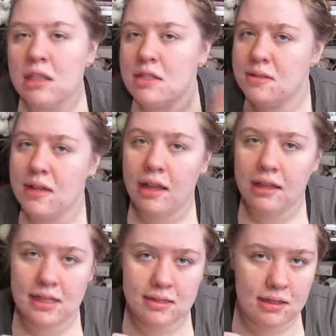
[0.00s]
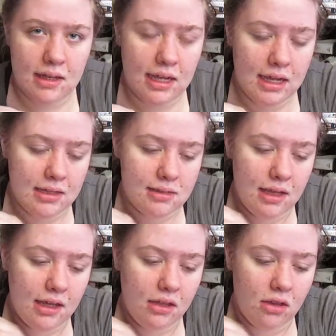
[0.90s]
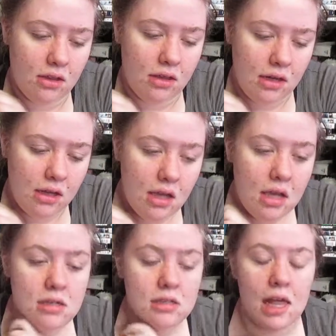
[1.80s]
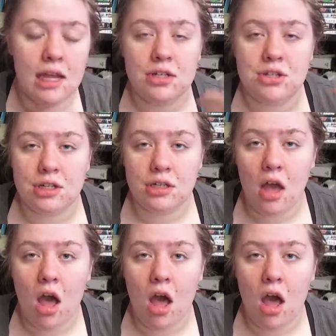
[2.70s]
Sally's has a good selection